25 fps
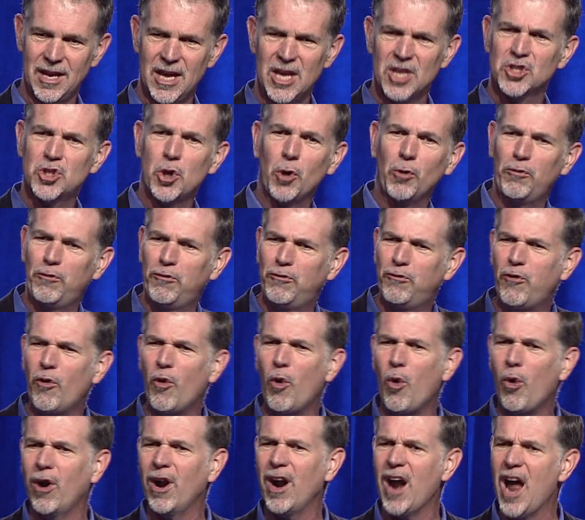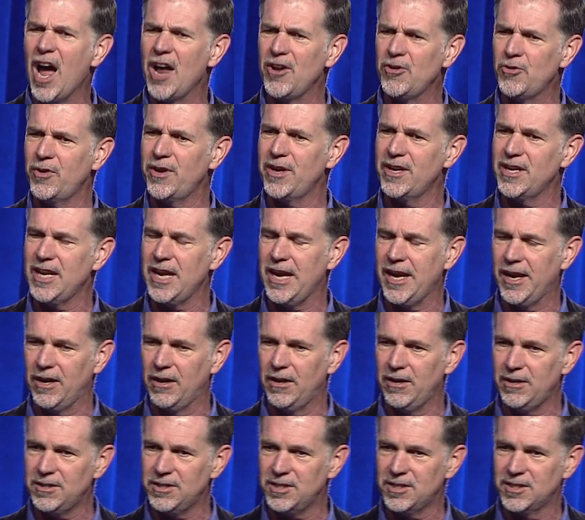So 400
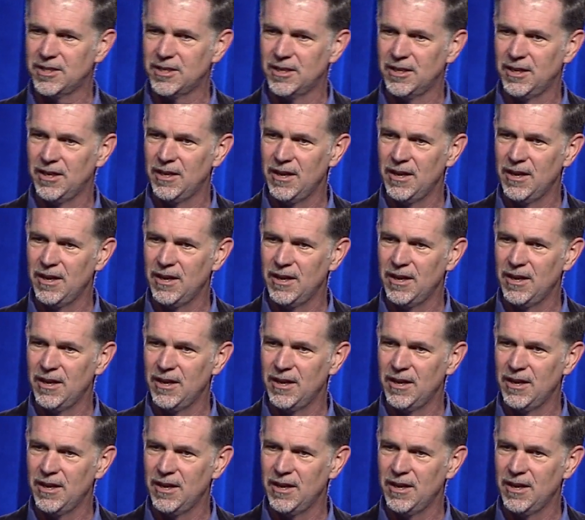years